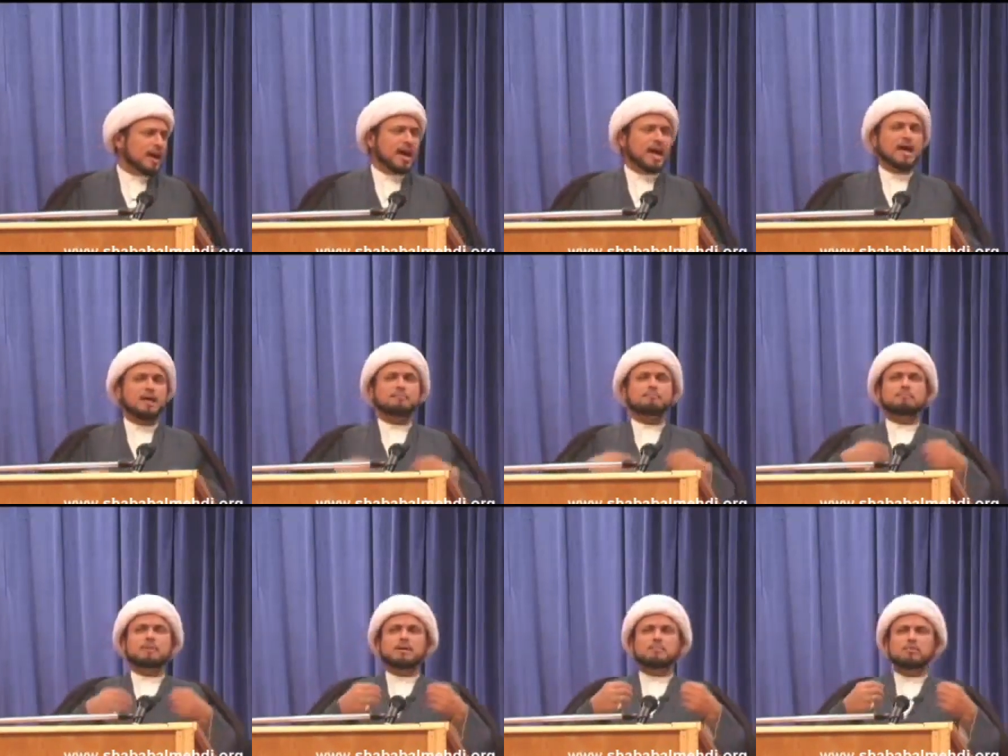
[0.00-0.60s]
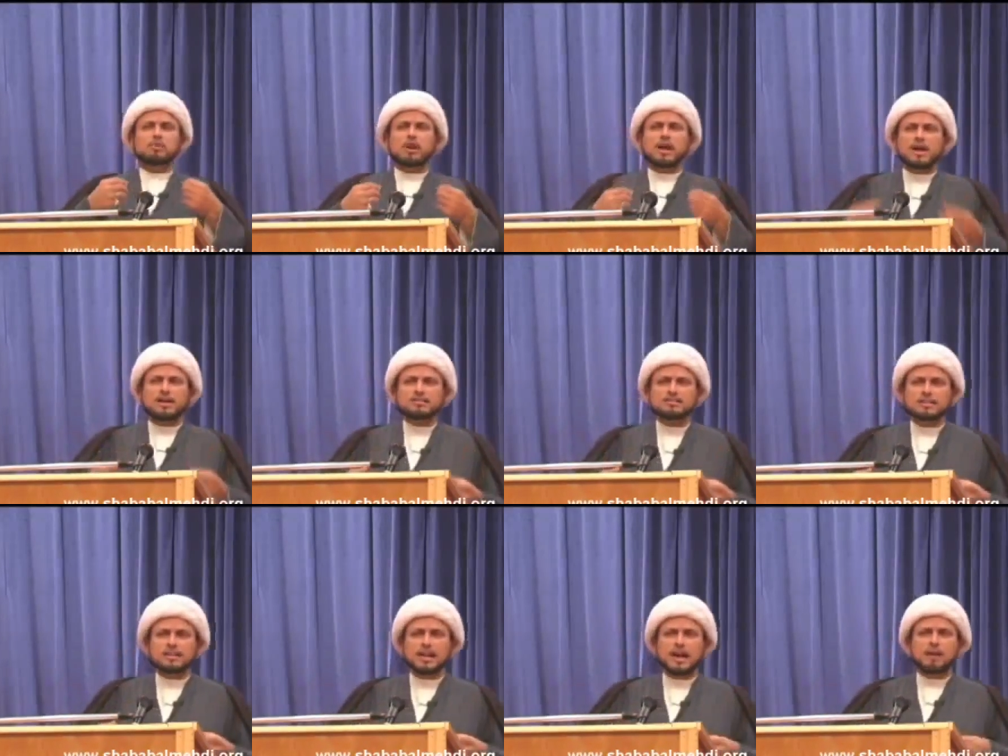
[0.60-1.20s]
I'm
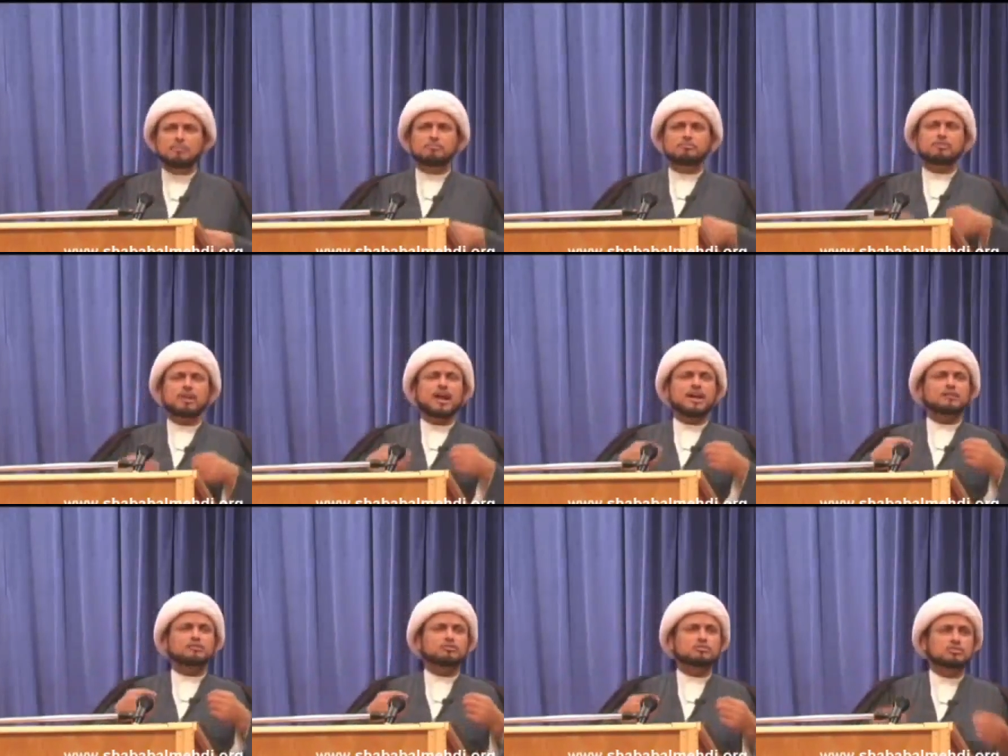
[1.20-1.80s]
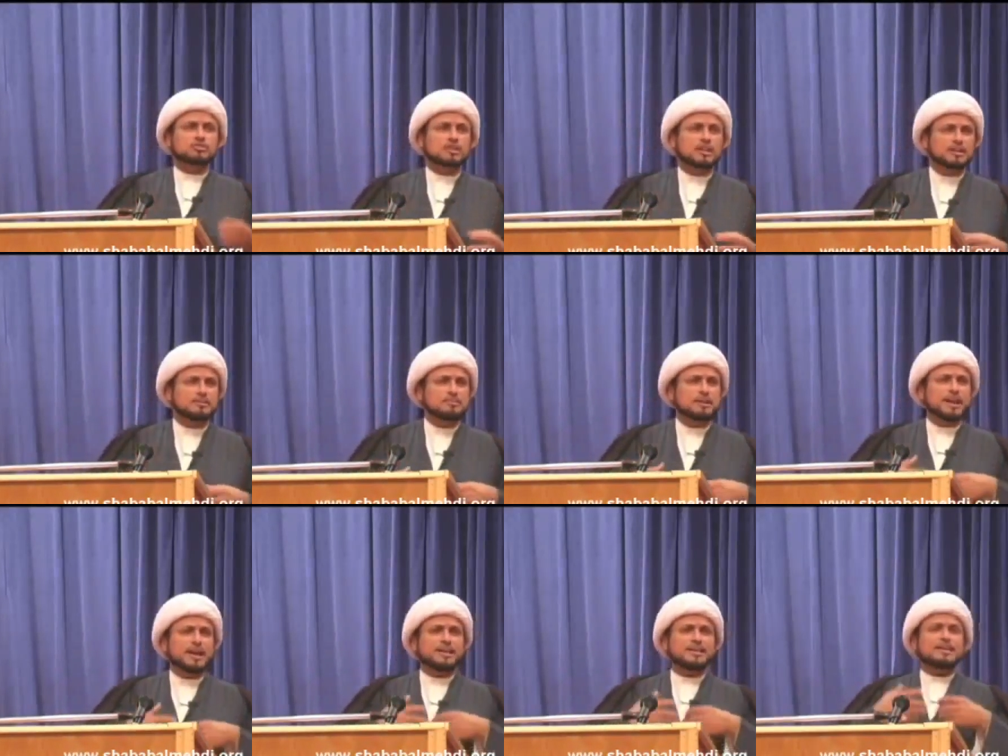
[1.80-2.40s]
memorizing, I'm trying to study
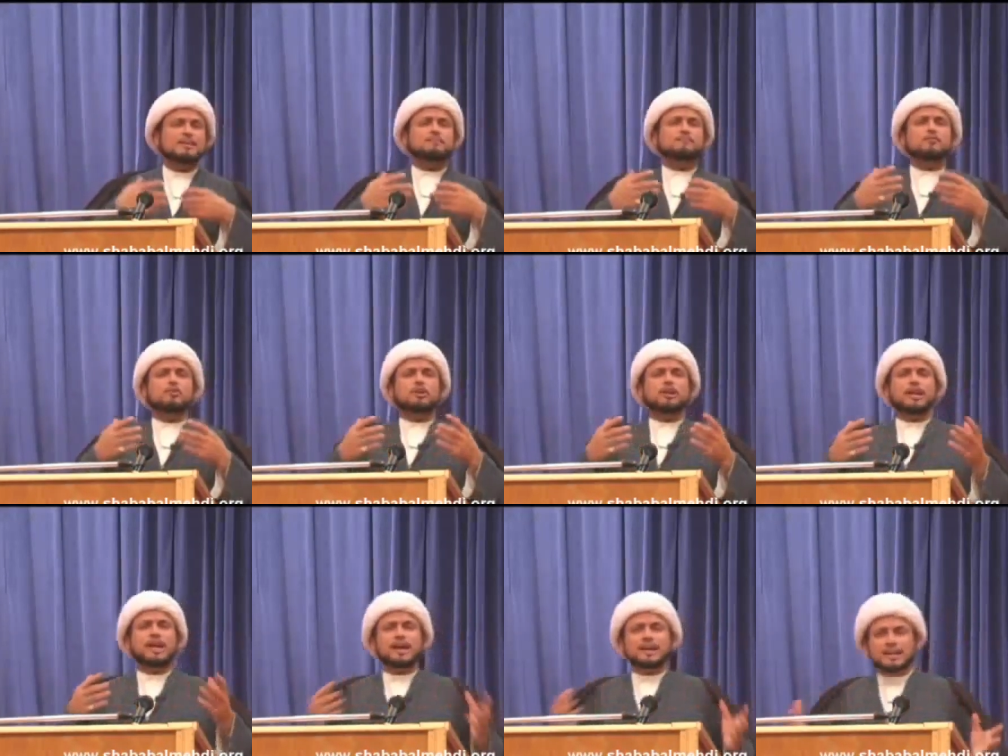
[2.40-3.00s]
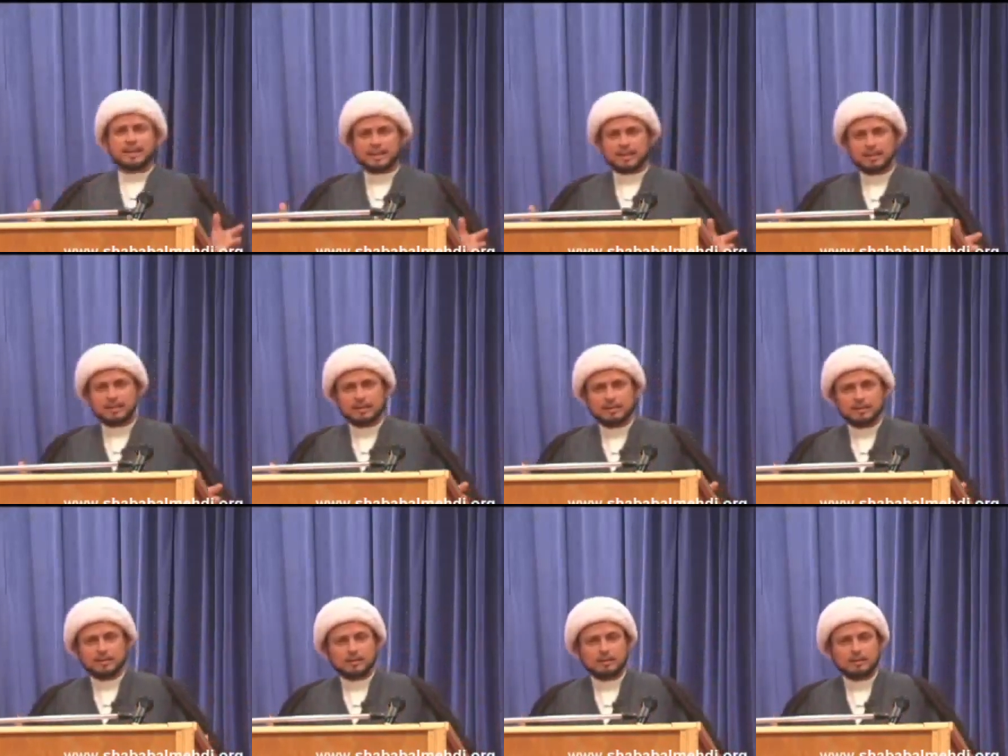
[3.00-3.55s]
but I keep forgetting.